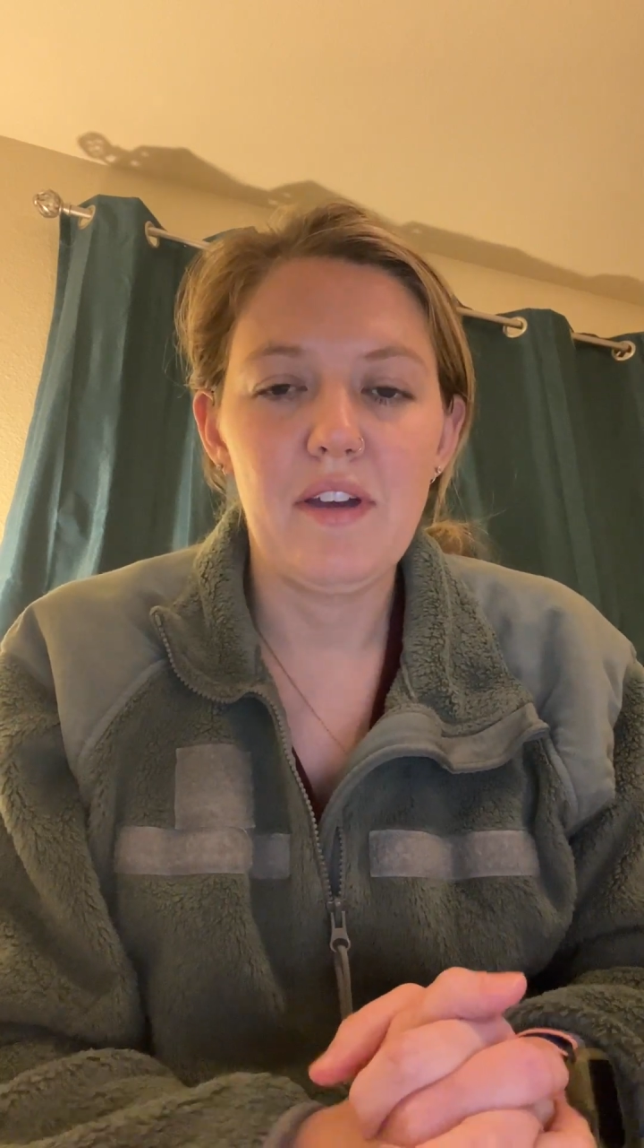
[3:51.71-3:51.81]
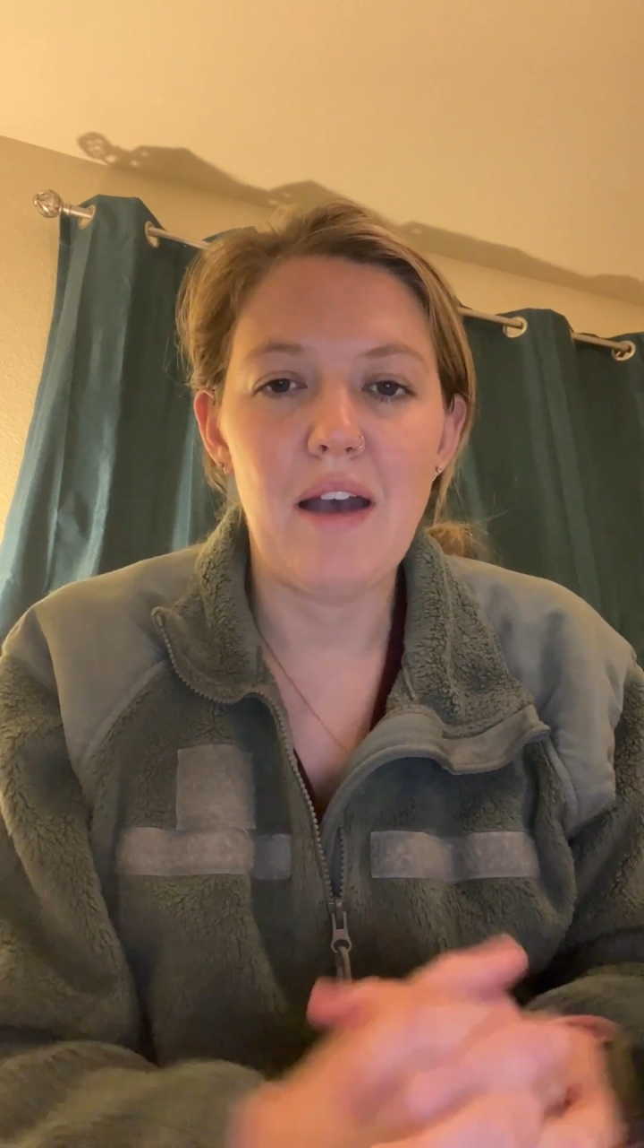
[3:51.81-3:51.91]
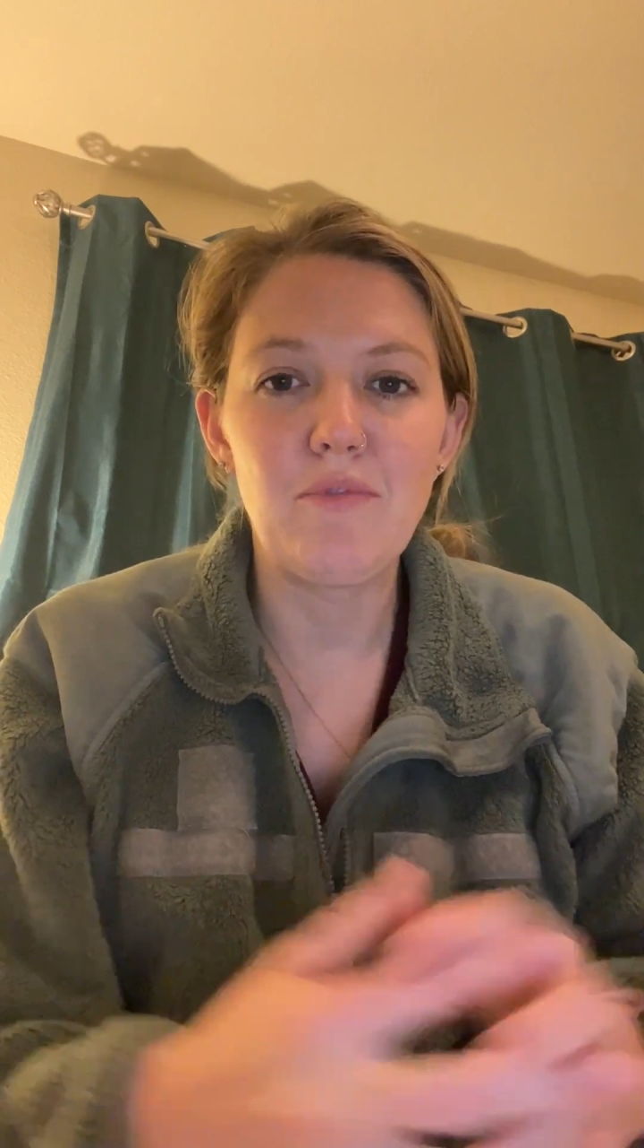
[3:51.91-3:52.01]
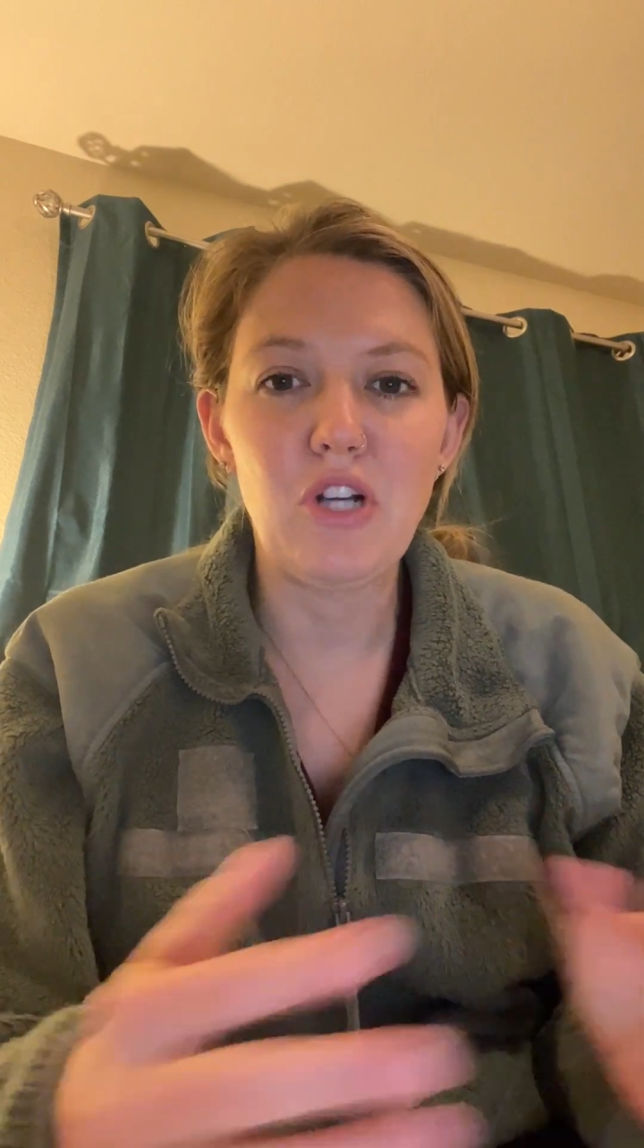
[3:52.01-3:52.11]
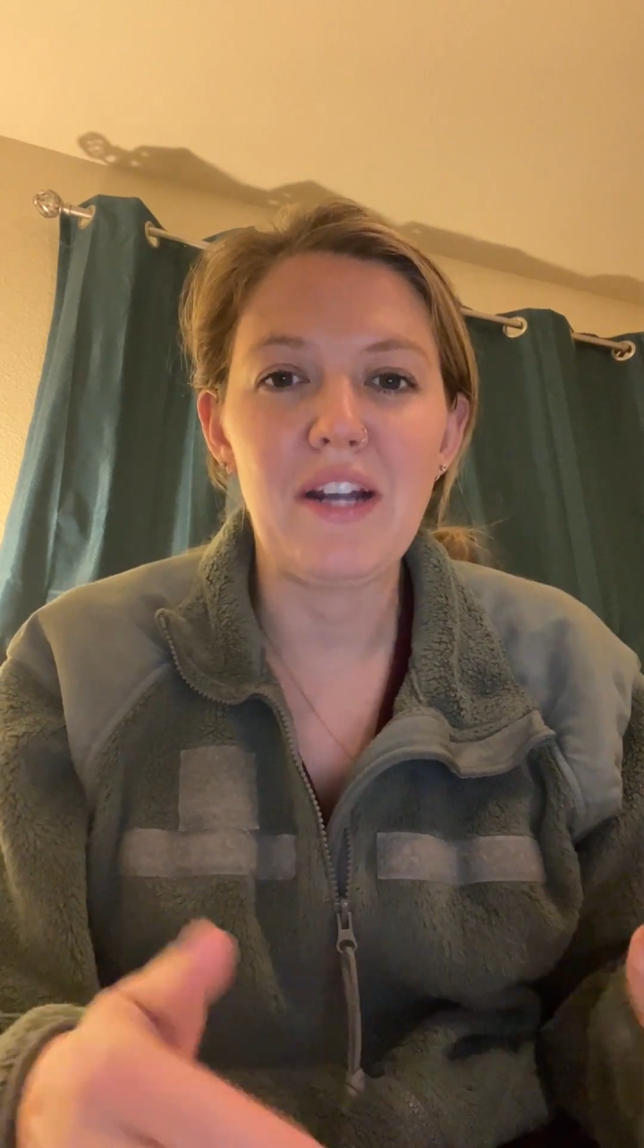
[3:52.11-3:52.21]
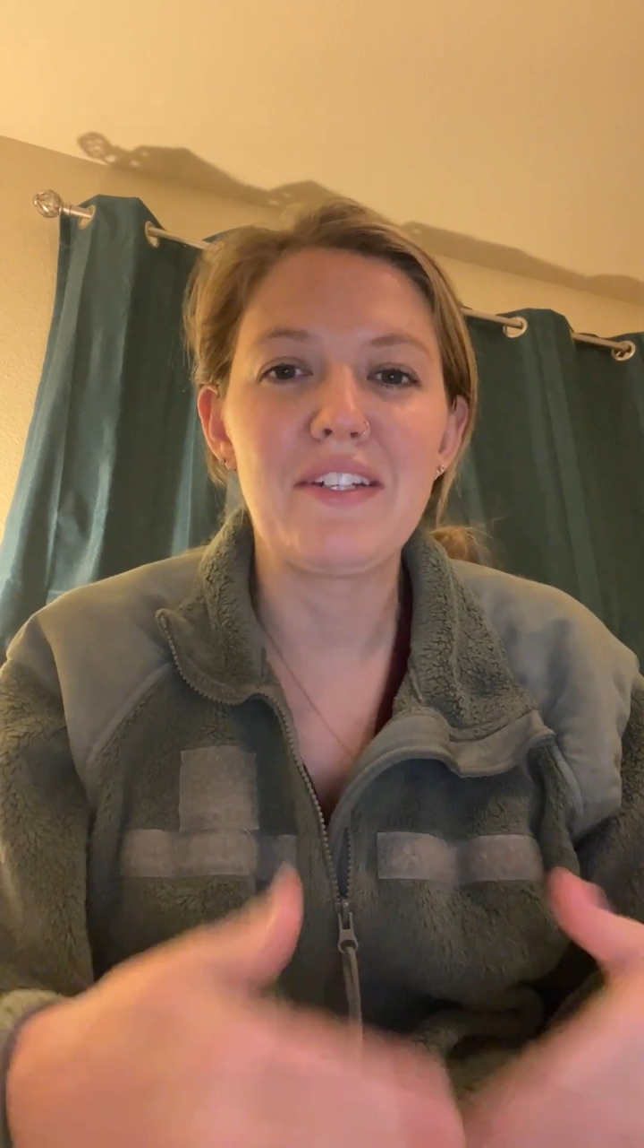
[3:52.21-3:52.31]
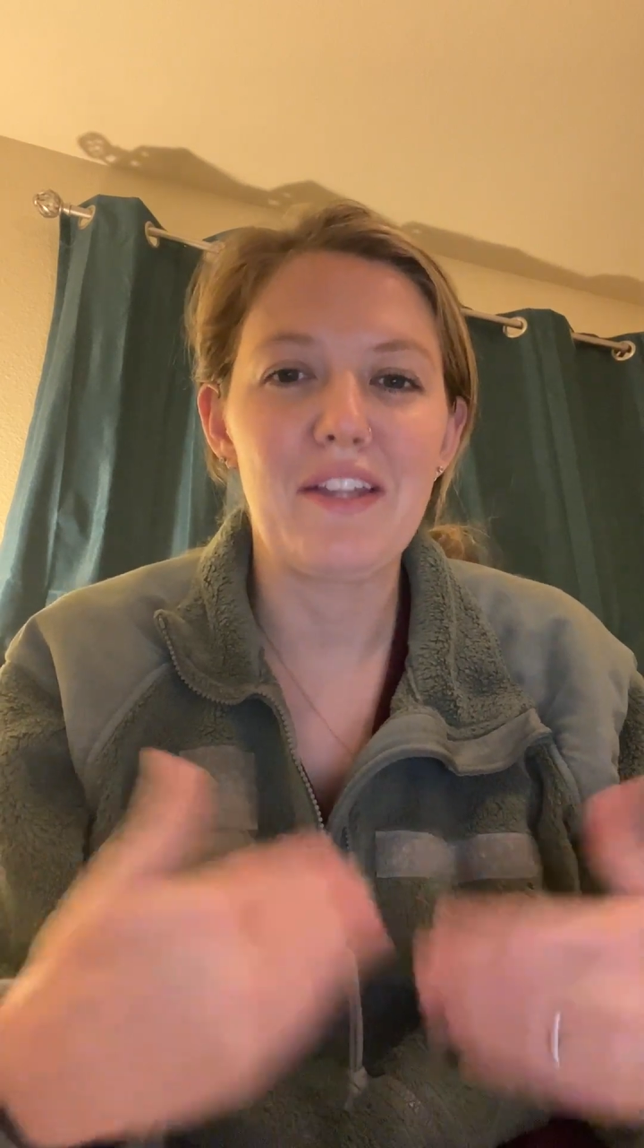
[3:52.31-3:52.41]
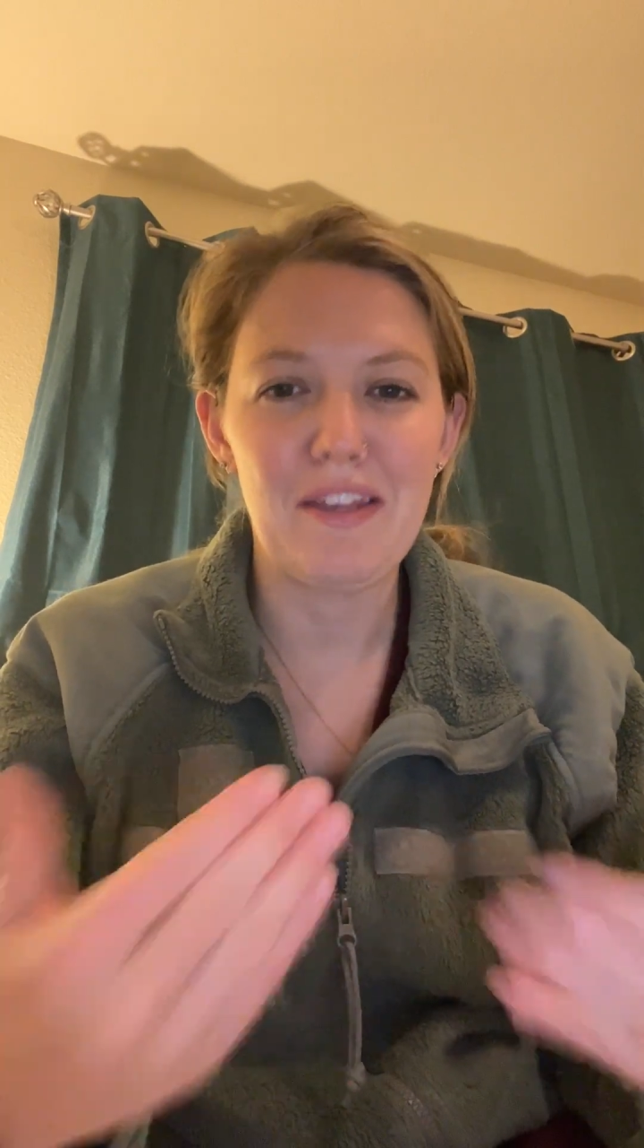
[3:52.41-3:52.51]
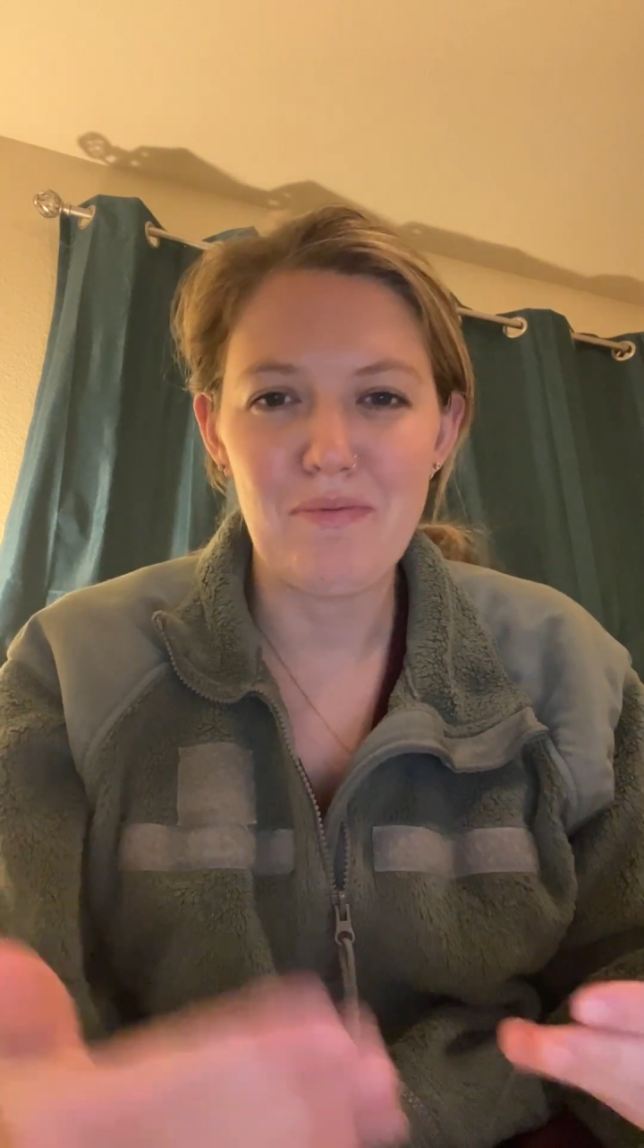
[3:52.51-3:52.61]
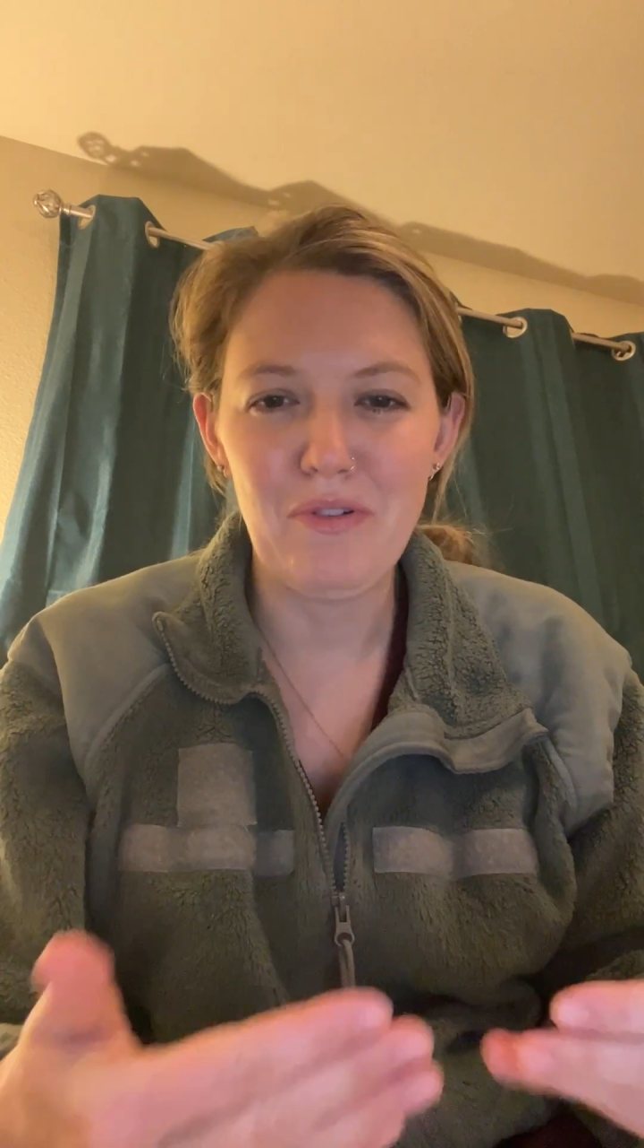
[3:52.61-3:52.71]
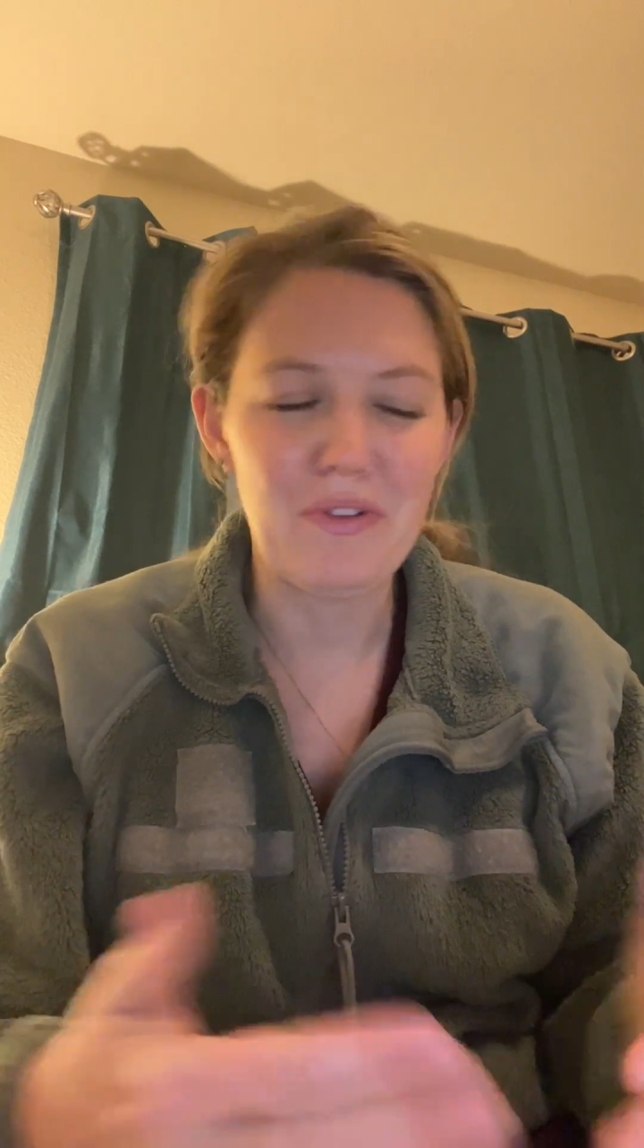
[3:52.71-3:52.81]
I'm trying to like move